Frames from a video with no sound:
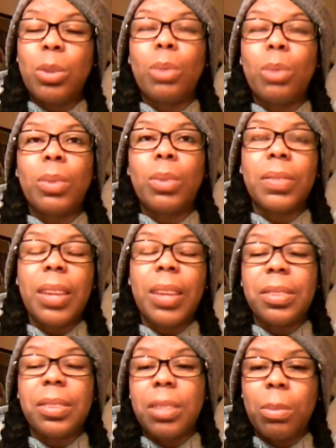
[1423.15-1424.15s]
You don't want
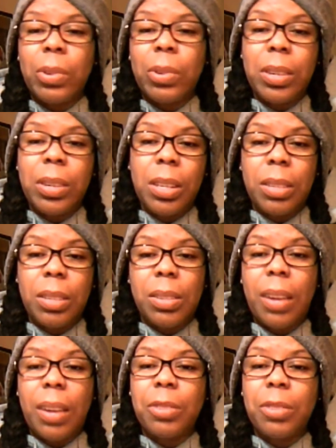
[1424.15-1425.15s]
that simmering
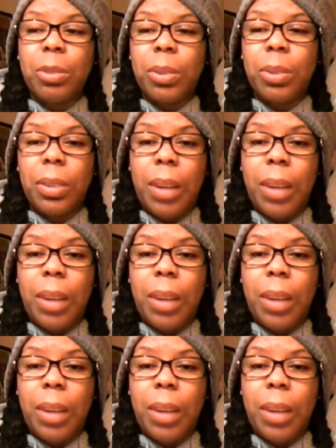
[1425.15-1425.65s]
inside your